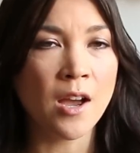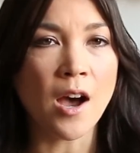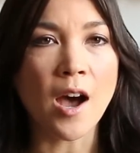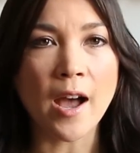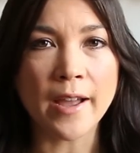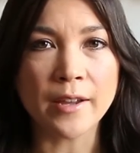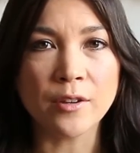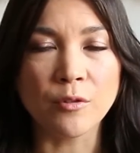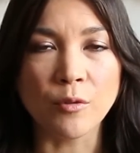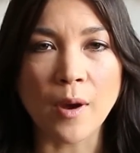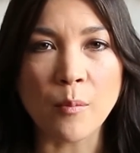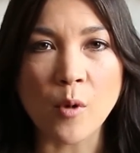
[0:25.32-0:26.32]
I
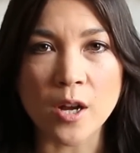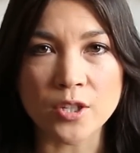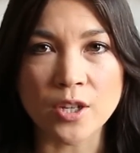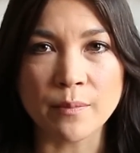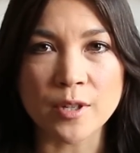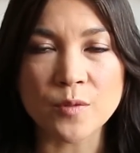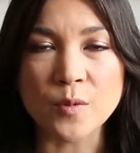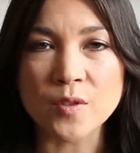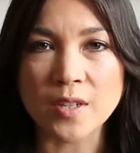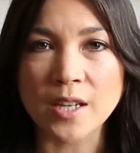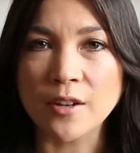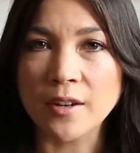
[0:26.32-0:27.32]
grew up watching Much
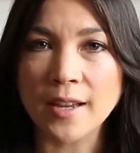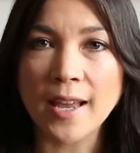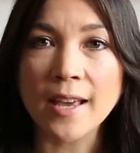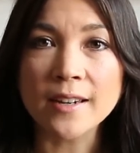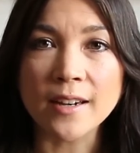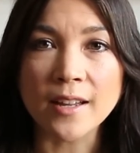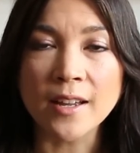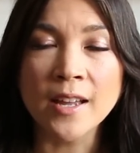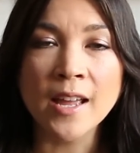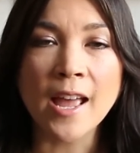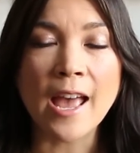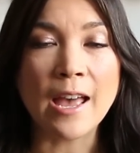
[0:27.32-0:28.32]
Music here in Canada
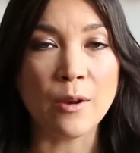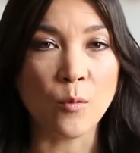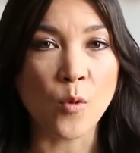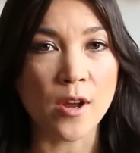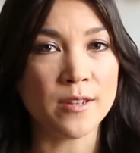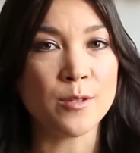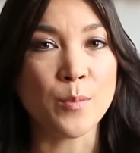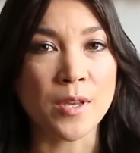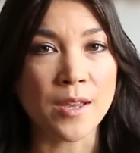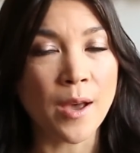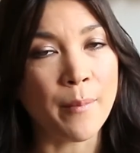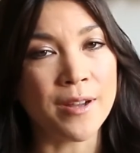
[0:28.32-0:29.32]
and wanted to
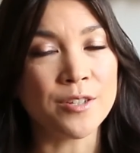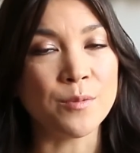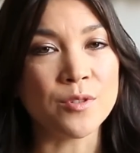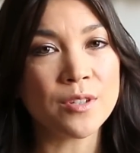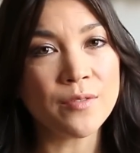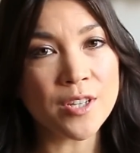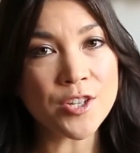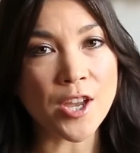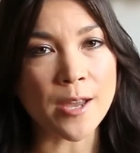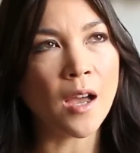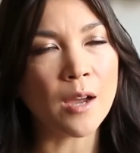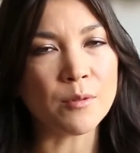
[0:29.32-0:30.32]
be a Much Music
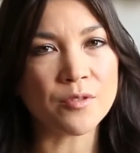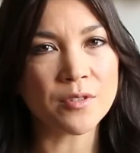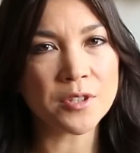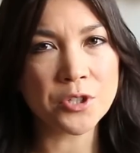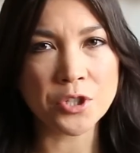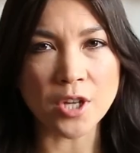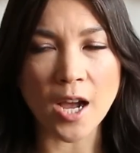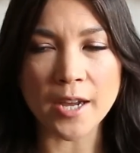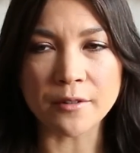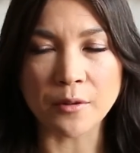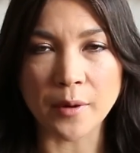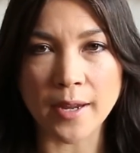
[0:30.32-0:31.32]
VJ. I was really
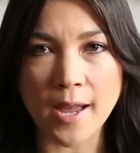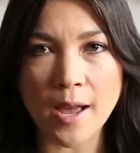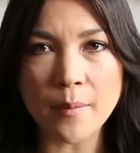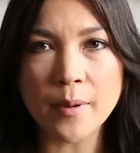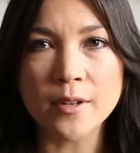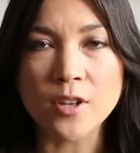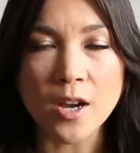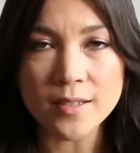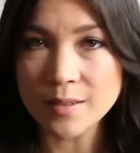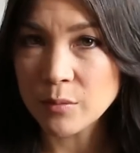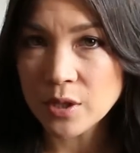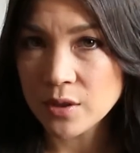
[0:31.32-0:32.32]
shy growing up,
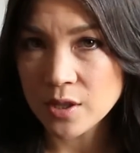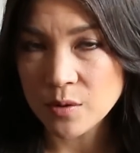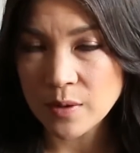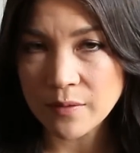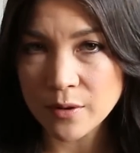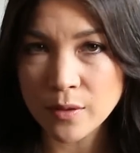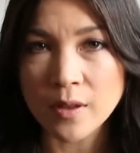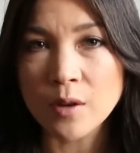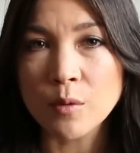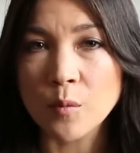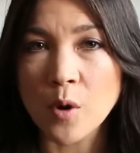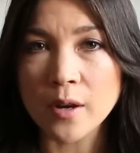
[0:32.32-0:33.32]
not somebody that you would ever
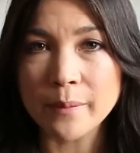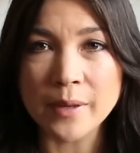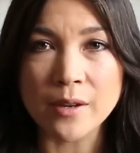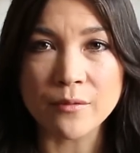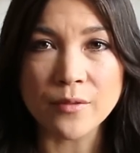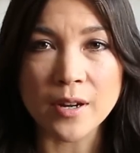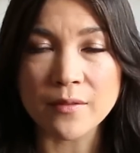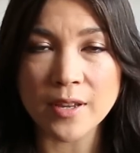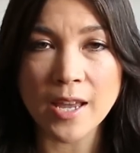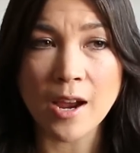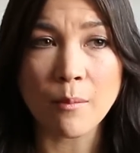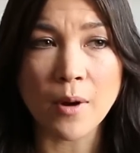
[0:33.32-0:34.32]
think would want to be in front of a
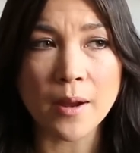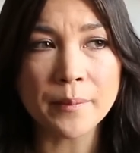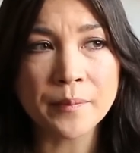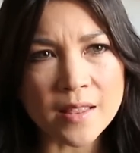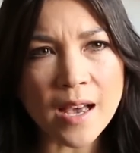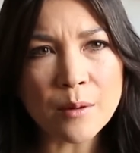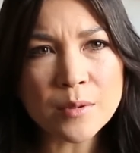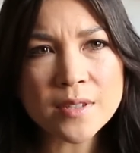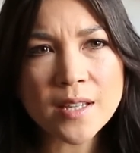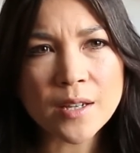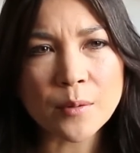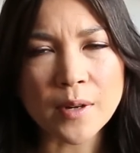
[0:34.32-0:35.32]
camera. That
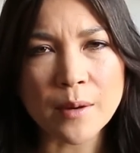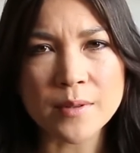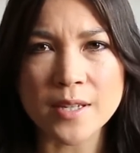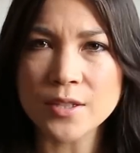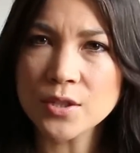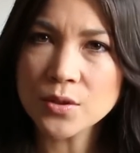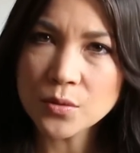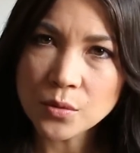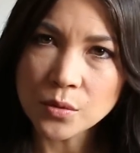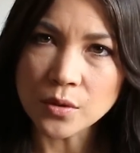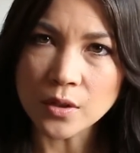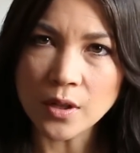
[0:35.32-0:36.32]
was like when I was at
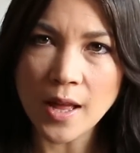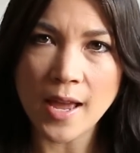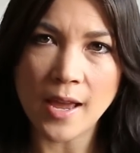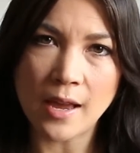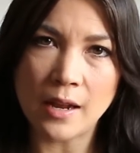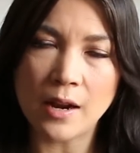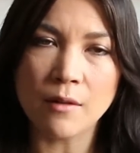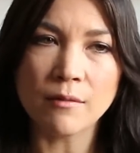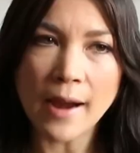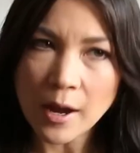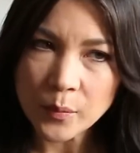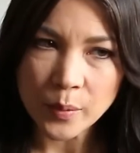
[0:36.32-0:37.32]
school and
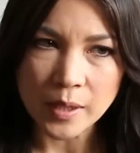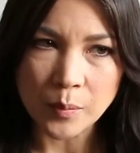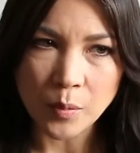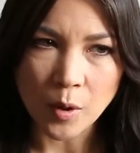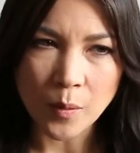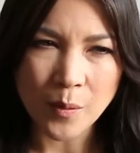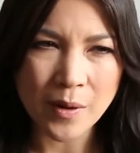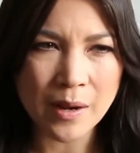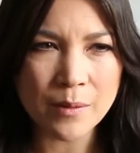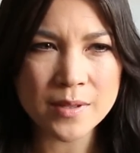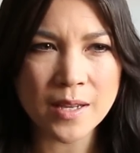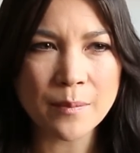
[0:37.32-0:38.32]
around people, but when
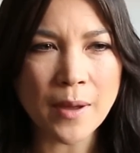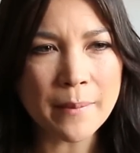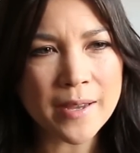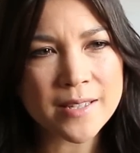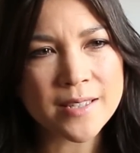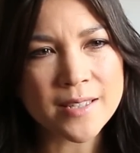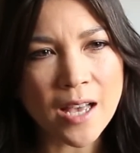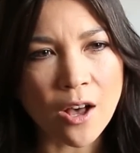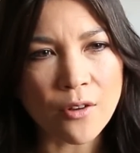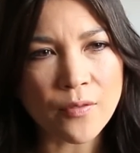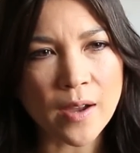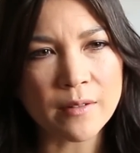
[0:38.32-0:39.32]
I was like by
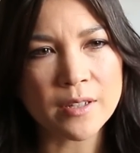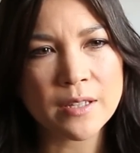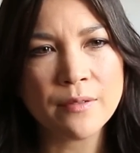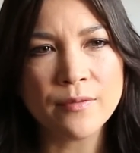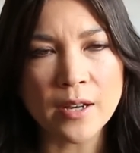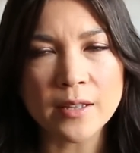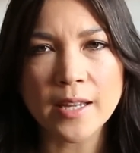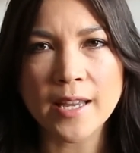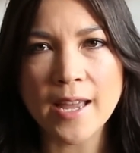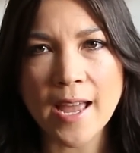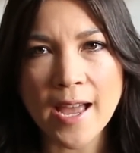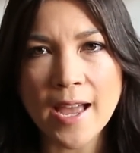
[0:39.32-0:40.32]
myself, I really felt
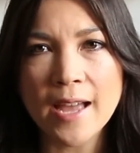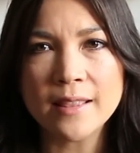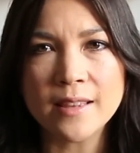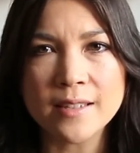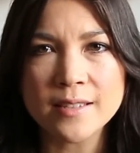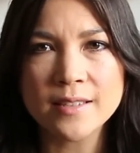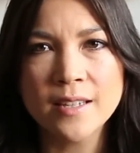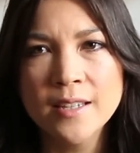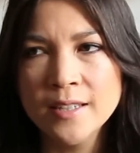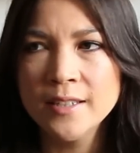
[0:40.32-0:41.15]
like I had this